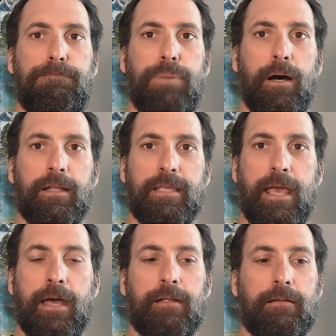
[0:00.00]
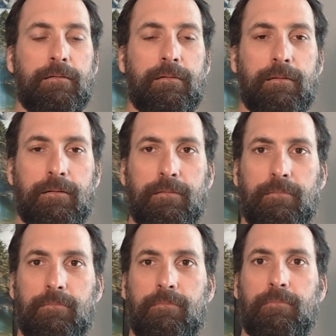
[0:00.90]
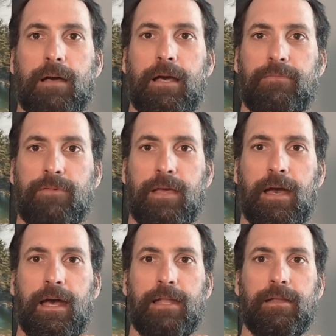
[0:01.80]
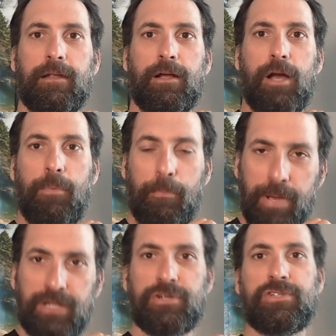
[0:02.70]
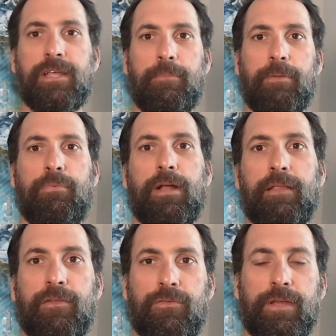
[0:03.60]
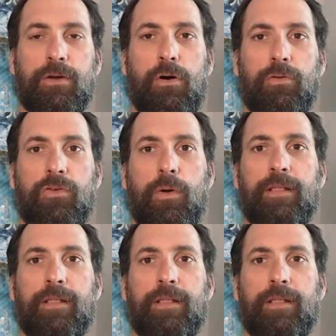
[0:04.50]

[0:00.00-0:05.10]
But yeah, I've got a couple pictures that I'm going to put on this video also,